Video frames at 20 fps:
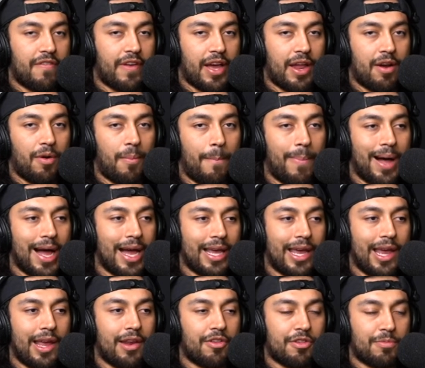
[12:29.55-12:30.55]
Like, I don't buy
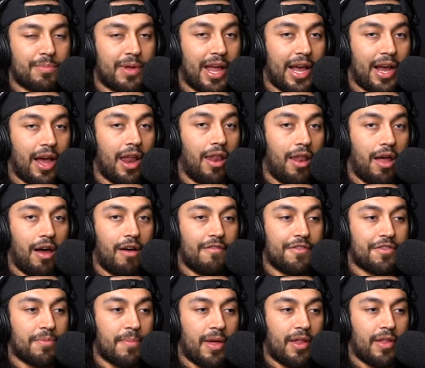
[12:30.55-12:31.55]
candles, but like I love
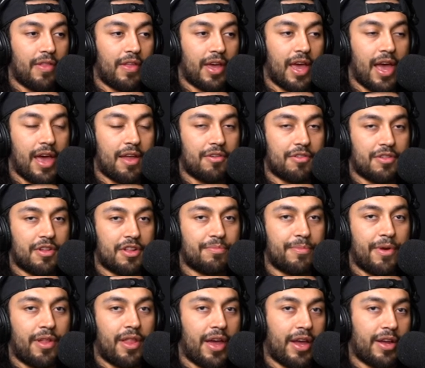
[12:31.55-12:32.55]
smelling the candles that
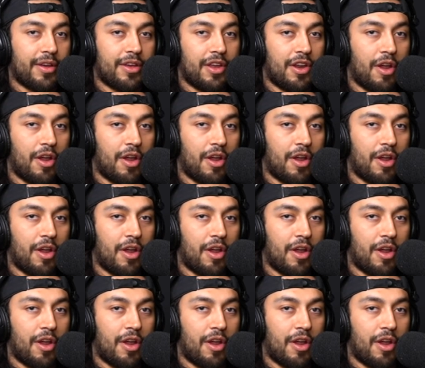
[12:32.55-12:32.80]
smell like,